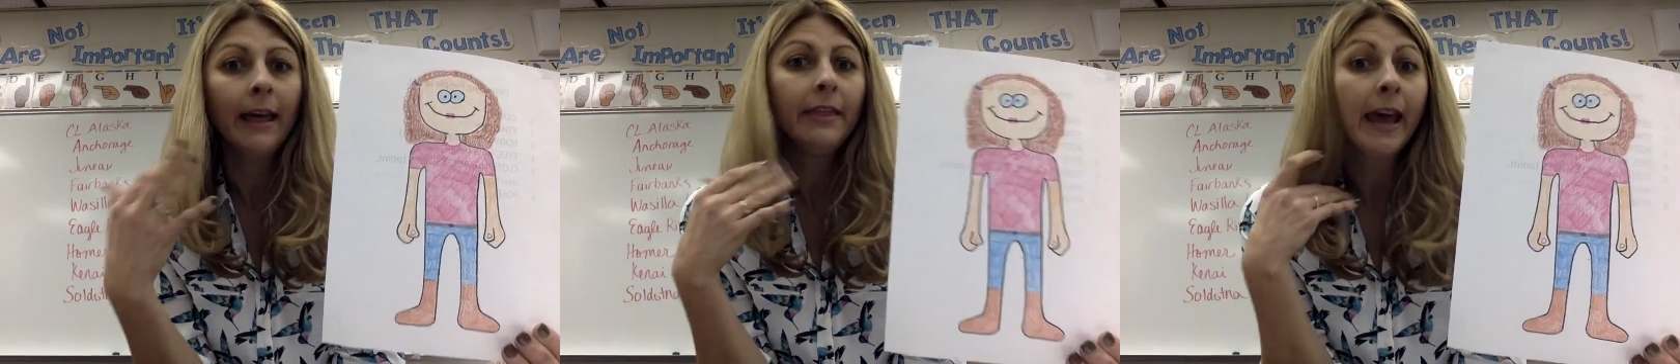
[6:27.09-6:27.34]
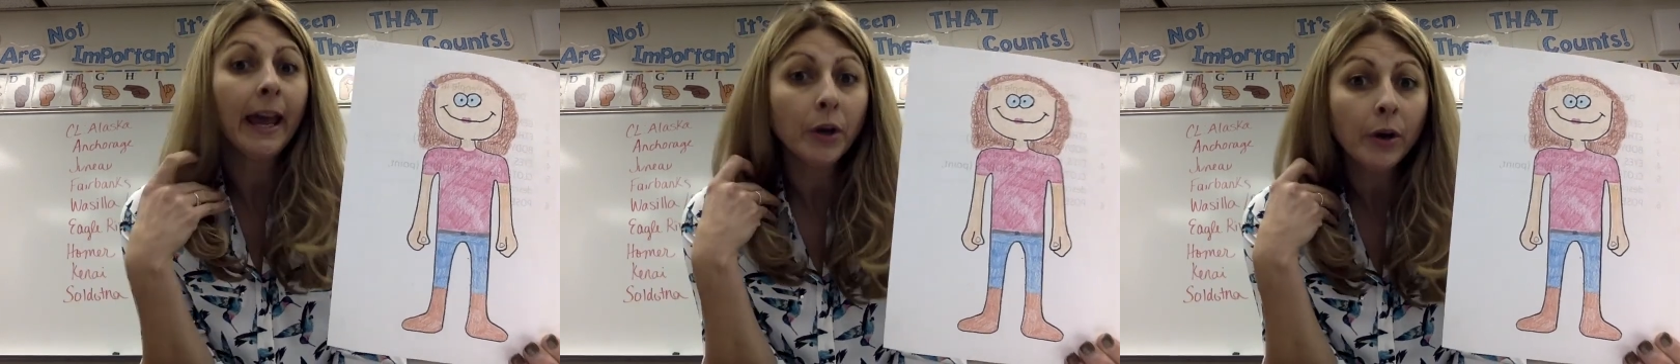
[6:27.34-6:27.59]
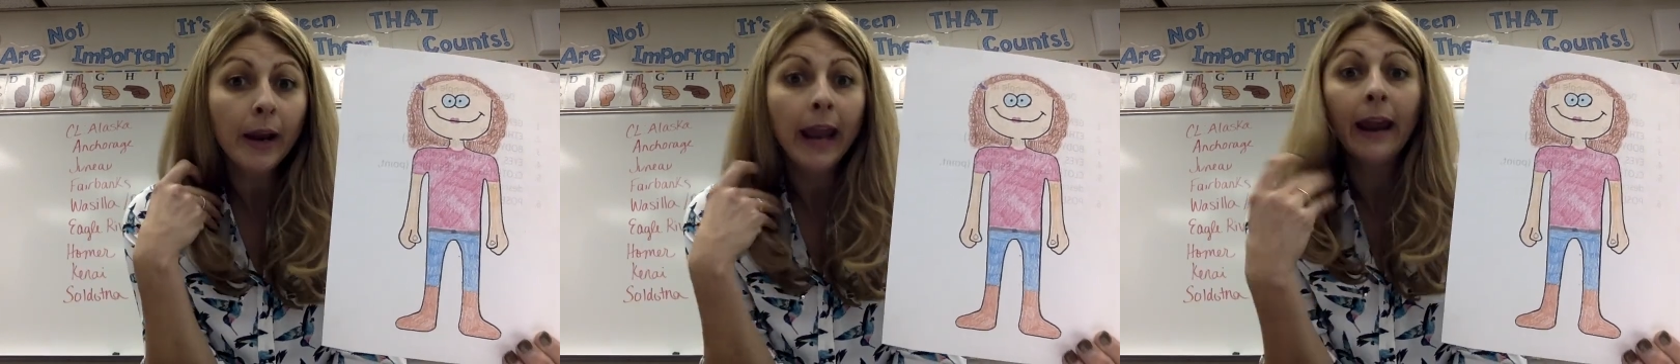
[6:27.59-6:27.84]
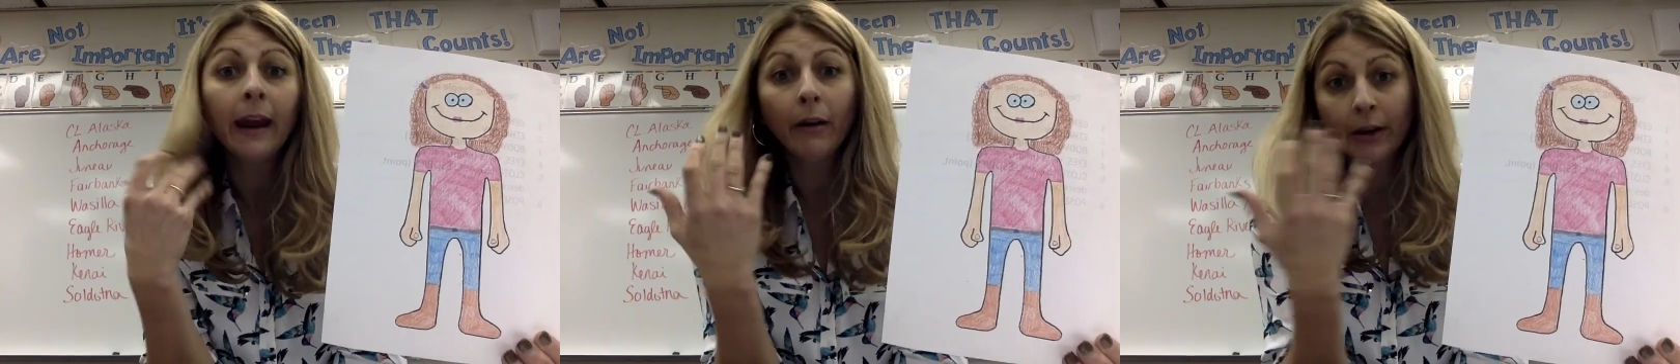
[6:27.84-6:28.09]
then her
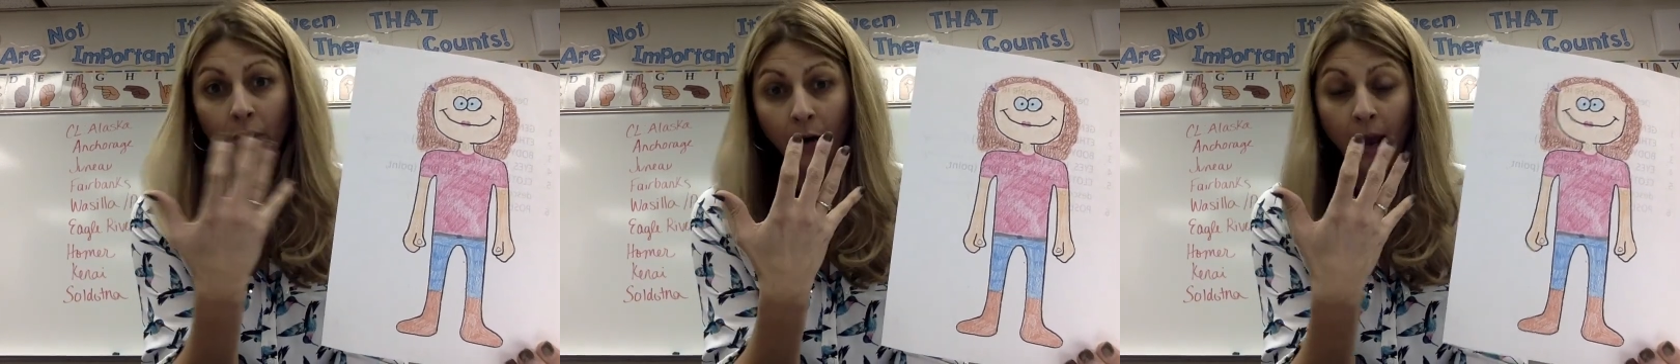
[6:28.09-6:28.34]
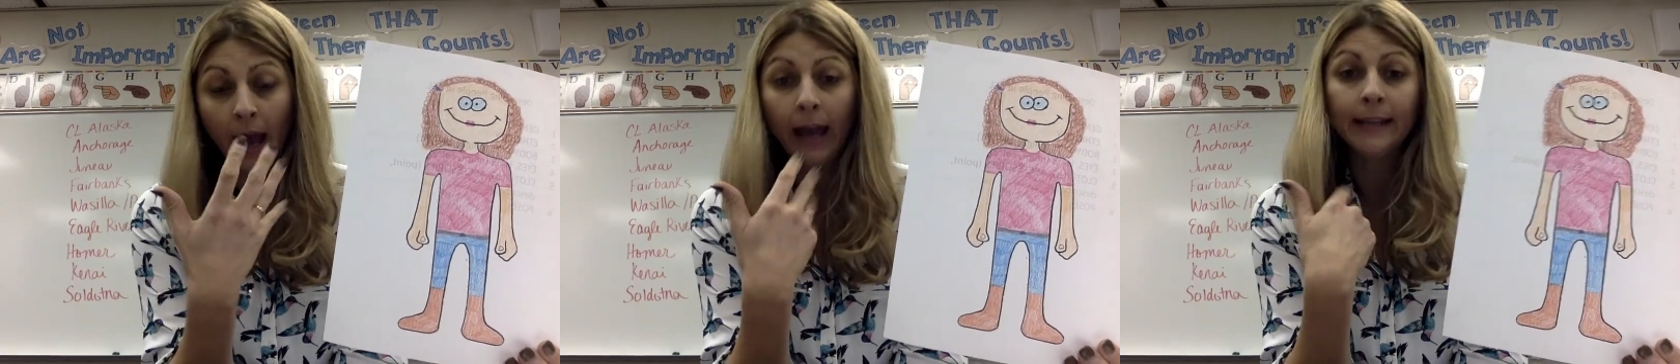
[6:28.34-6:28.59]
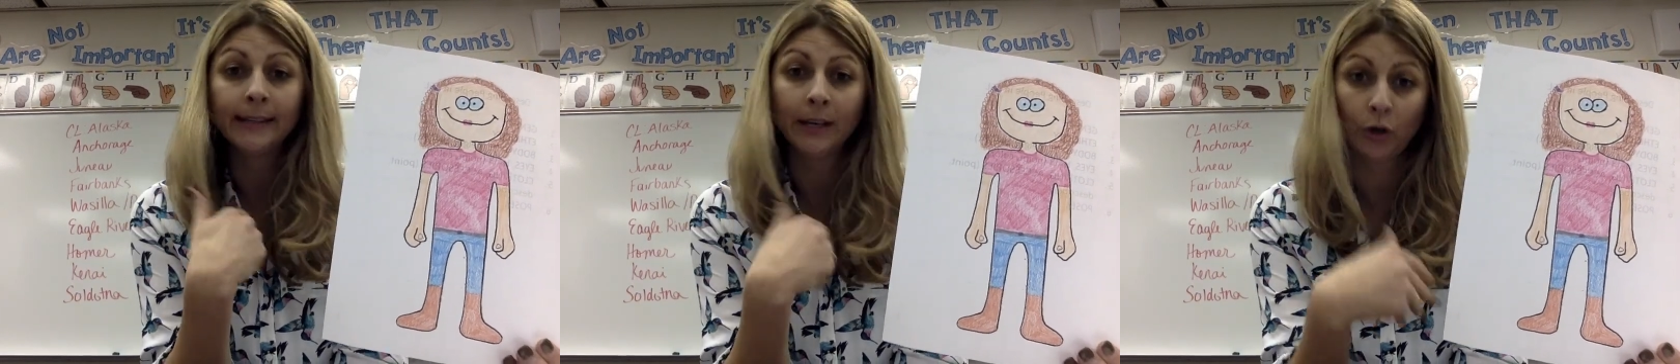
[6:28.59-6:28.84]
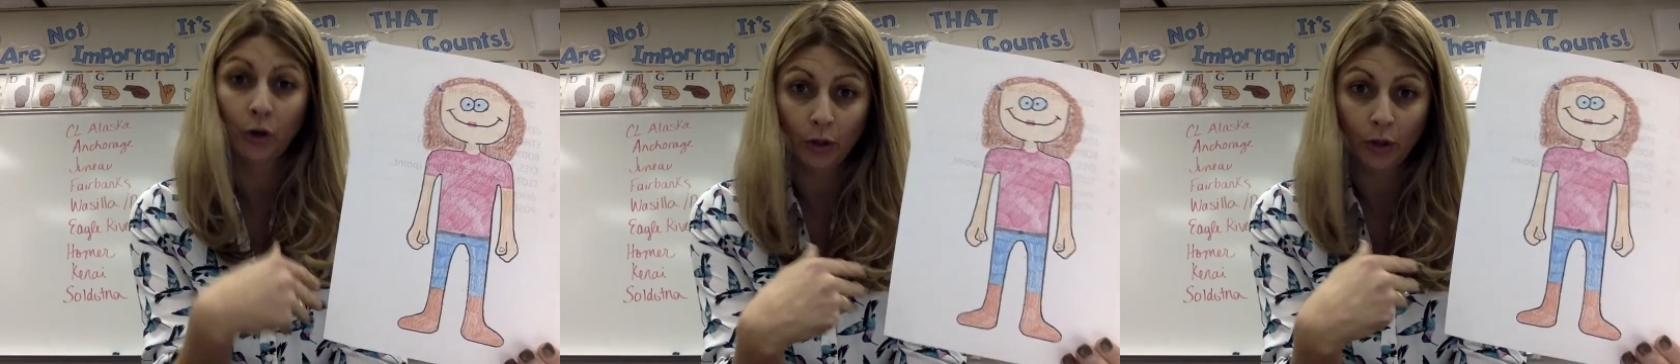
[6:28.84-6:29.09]
hair and her eyes
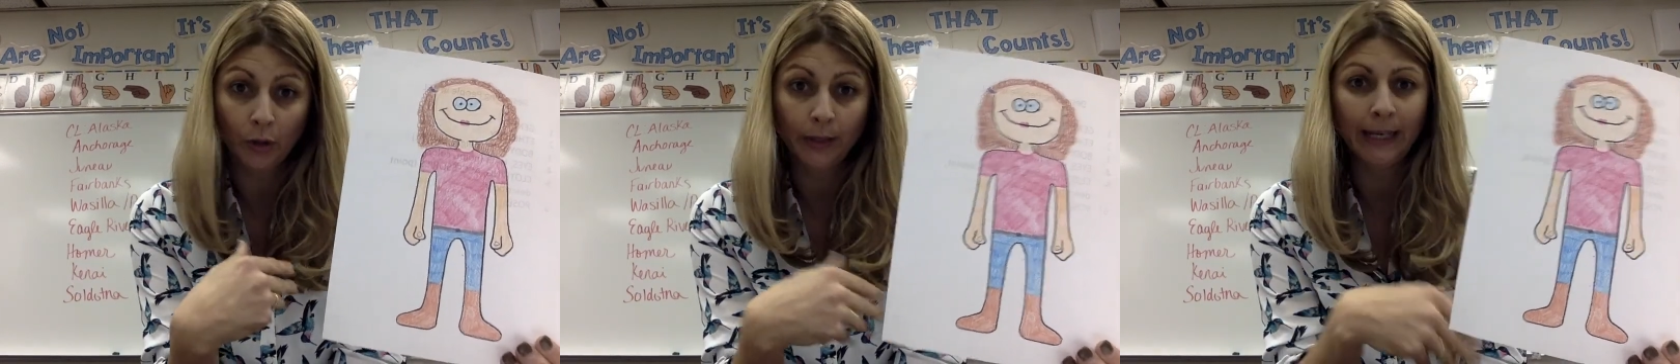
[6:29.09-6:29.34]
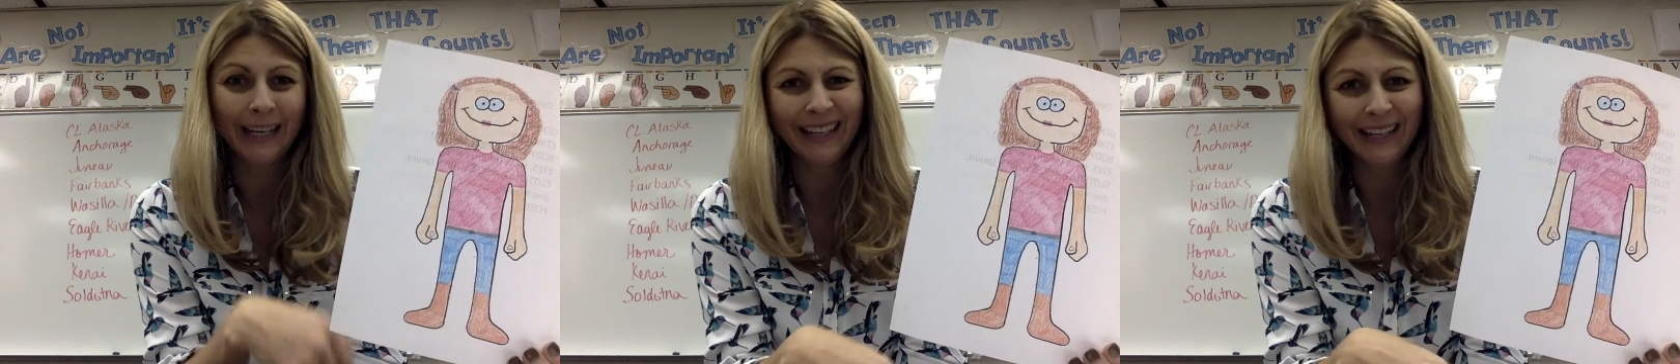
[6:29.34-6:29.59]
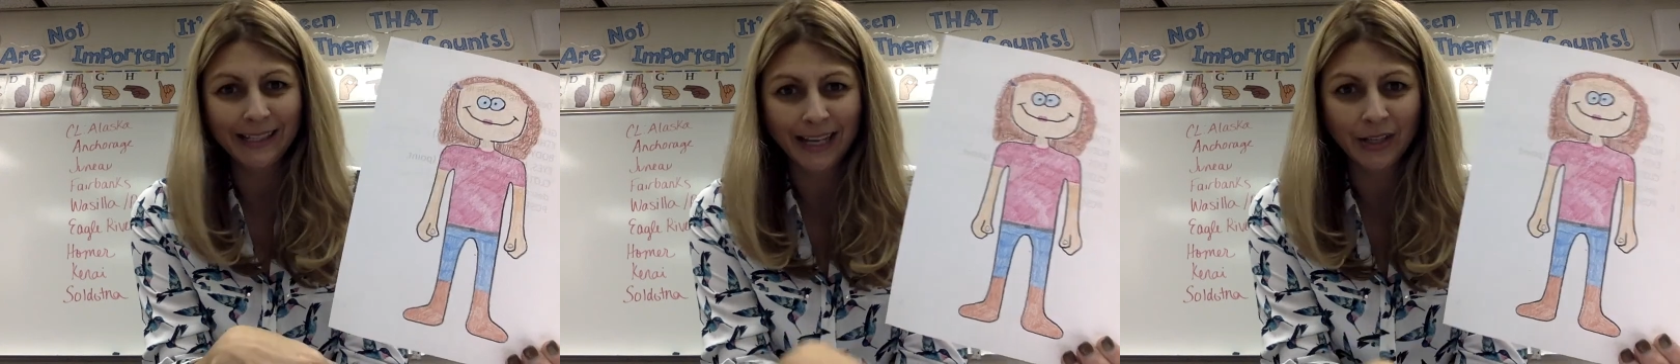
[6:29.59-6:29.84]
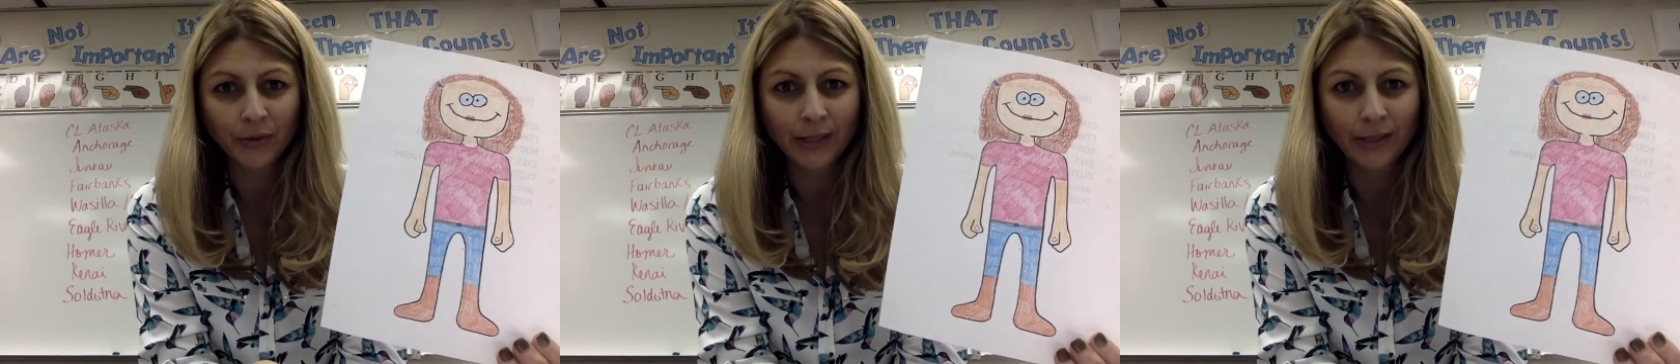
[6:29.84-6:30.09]
and her clothing and
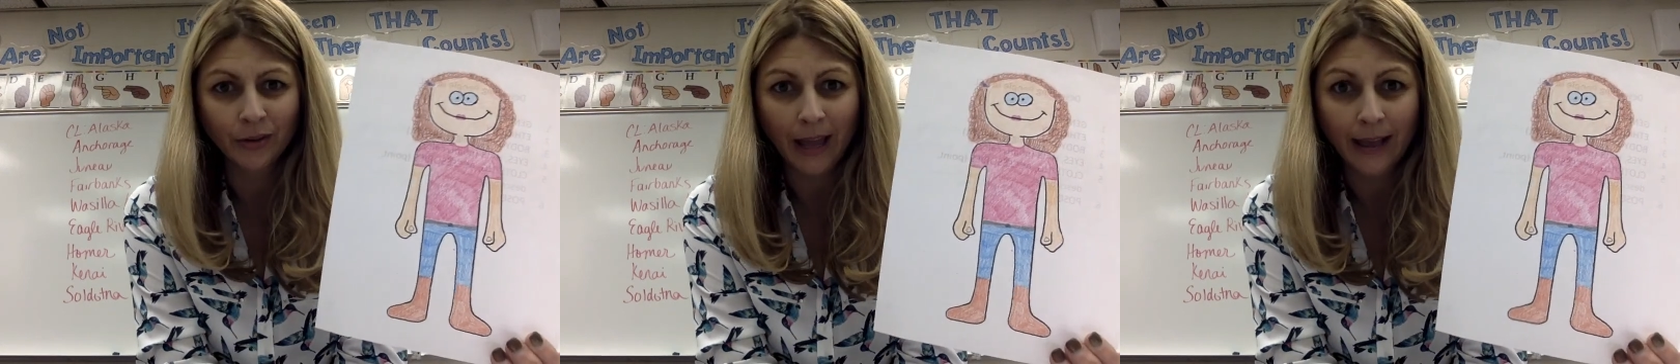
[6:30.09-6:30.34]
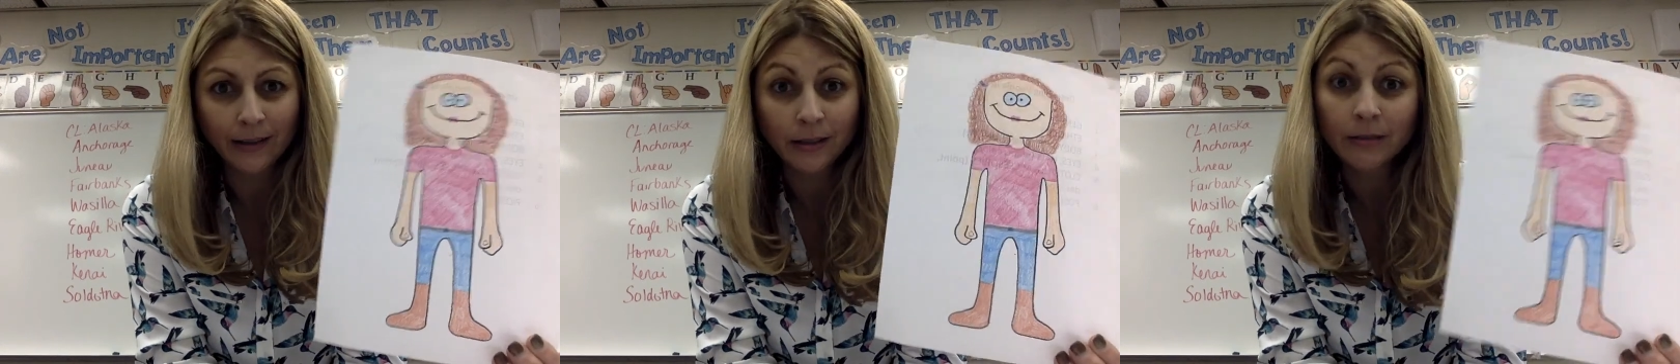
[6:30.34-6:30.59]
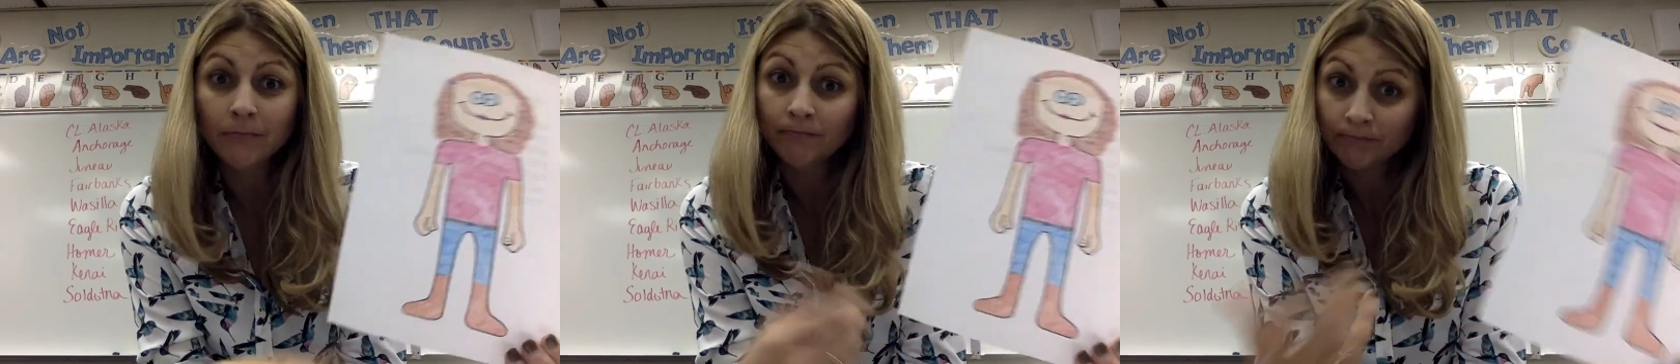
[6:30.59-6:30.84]
accessories are last.